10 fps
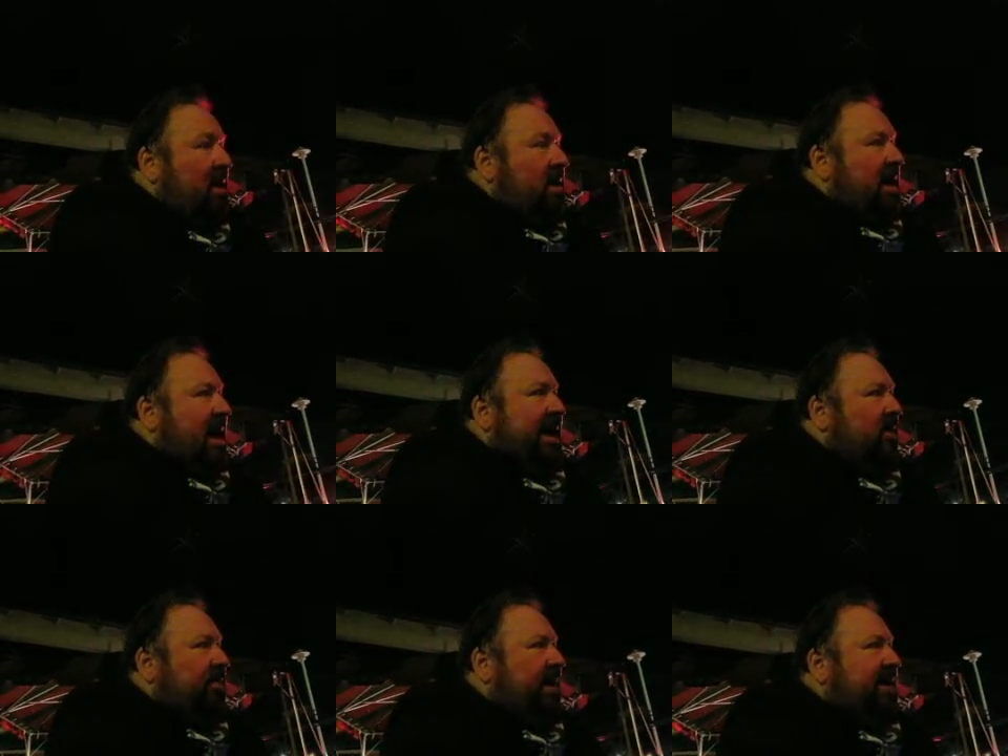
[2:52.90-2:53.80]
Yeah, I
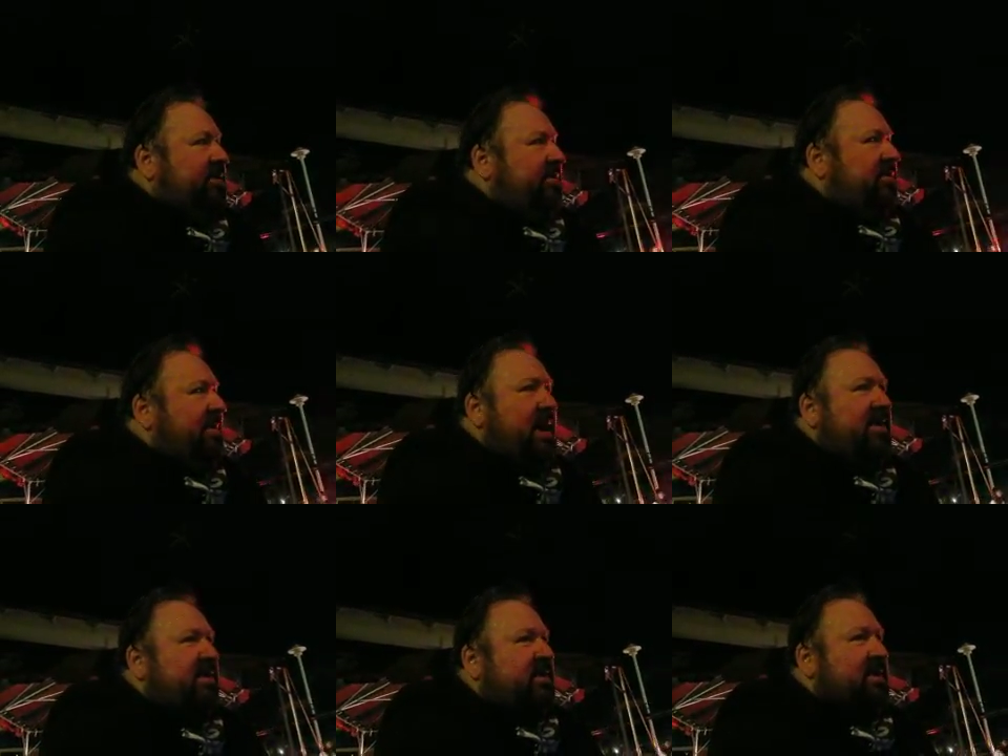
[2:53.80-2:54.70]
don't play too many
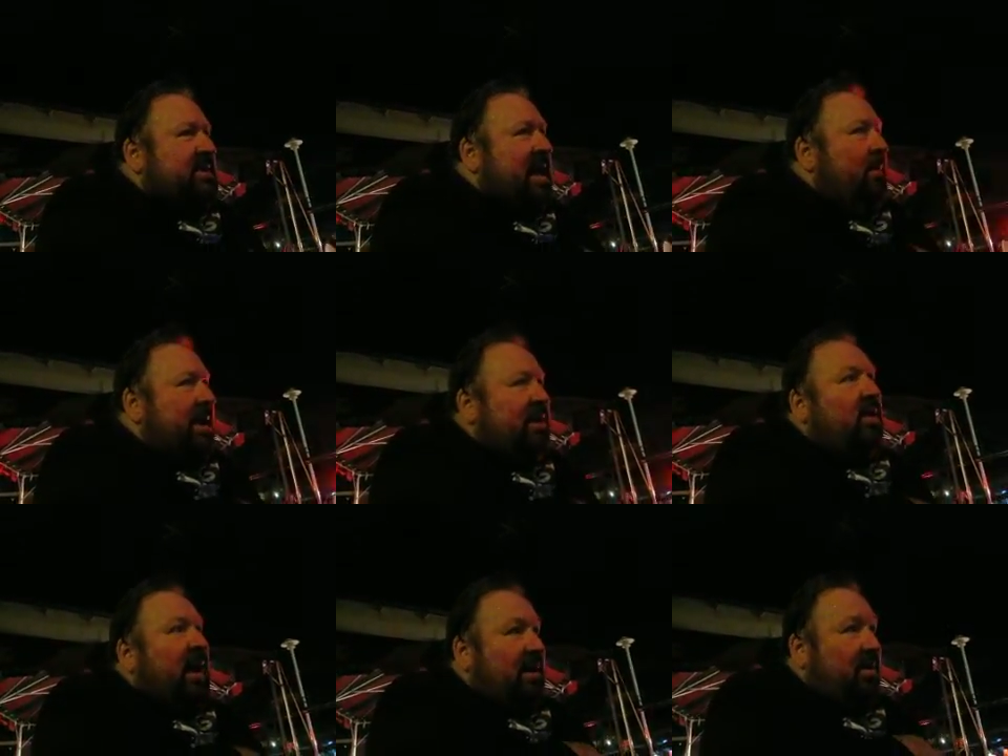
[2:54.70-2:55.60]
other instruments now, but I
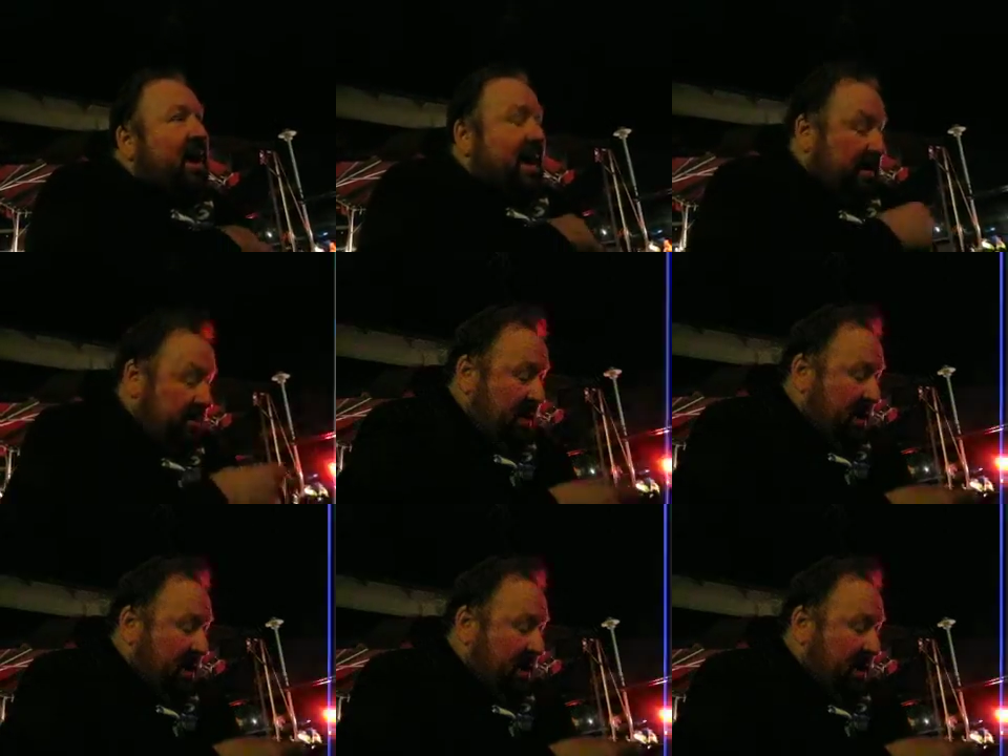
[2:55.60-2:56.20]
do a lot of writing,